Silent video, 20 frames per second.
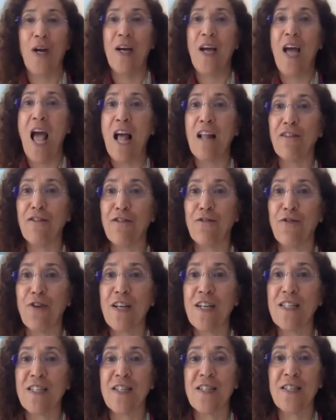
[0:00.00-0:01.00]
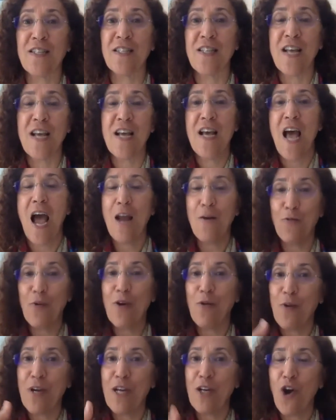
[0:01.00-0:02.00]
health reasons. And
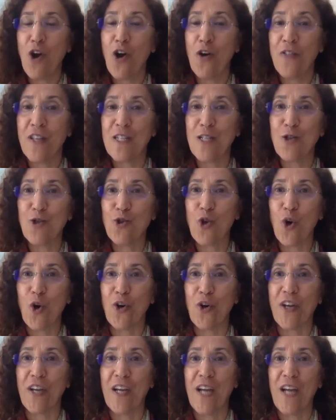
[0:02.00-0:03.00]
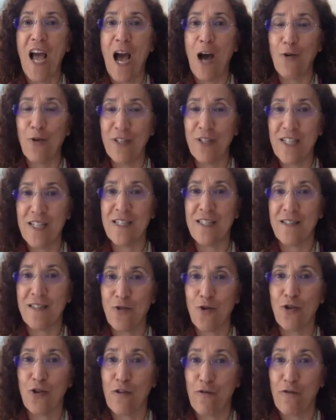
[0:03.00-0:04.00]
we know the story, how it is
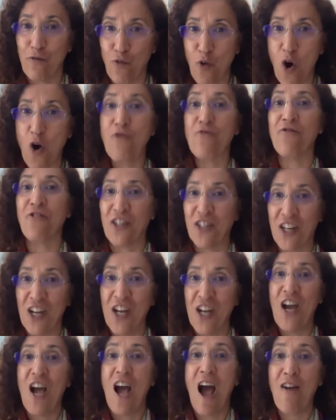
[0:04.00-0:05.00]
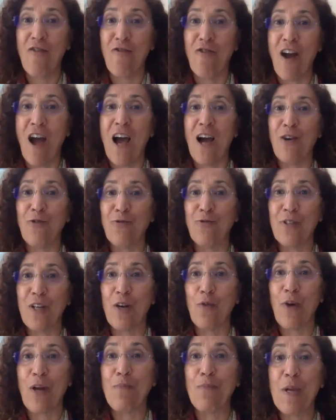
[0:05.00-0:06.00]
sort of woven around
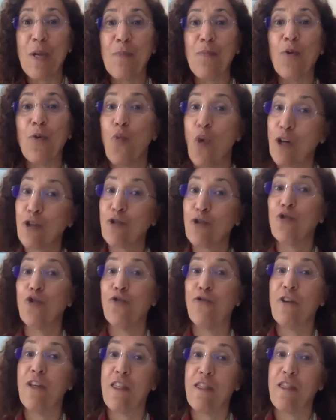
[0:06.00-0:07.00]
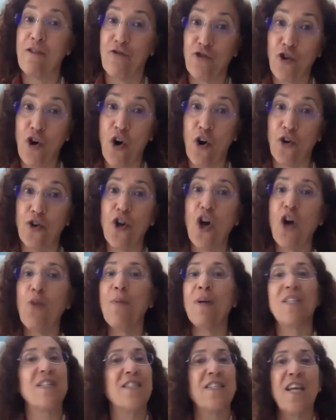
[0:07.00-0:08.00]
when people want to withdraw.
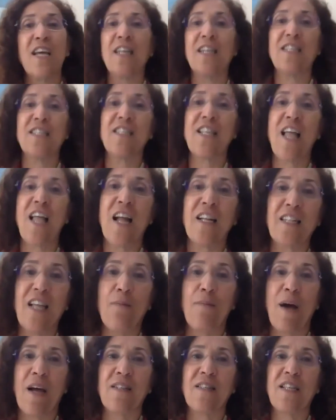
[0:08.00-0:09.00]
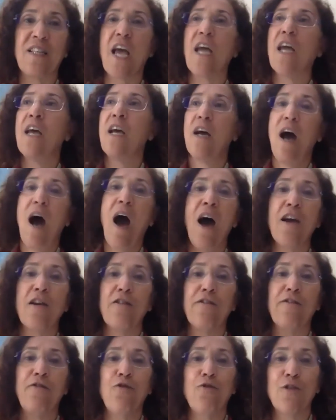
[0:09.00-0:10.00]
Nobody's gonna stand up and say, I
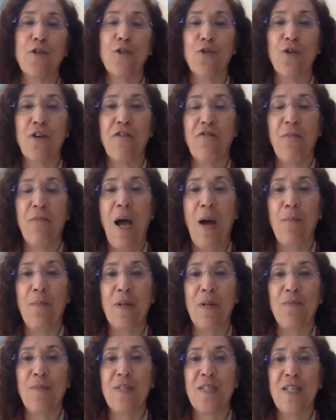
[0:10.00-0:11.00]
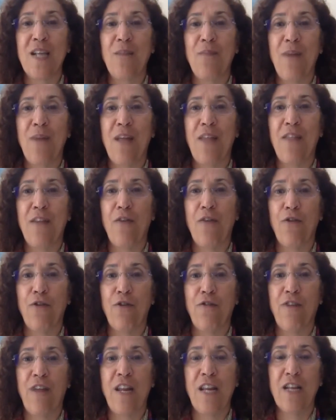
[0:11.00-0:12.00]
refuse to give Mohammed bin Salman the oath
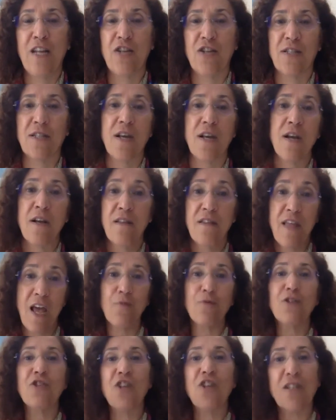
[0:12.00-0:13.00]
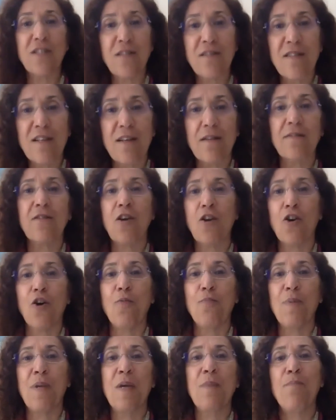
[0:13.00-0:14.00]
of allegiance. They would just
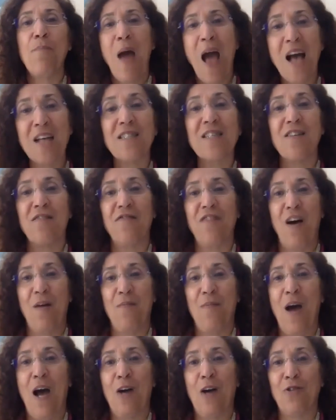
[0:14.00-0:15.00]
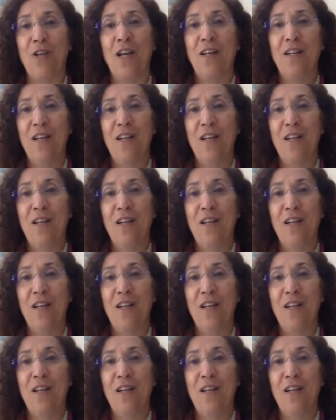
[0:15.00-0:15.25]
be passive about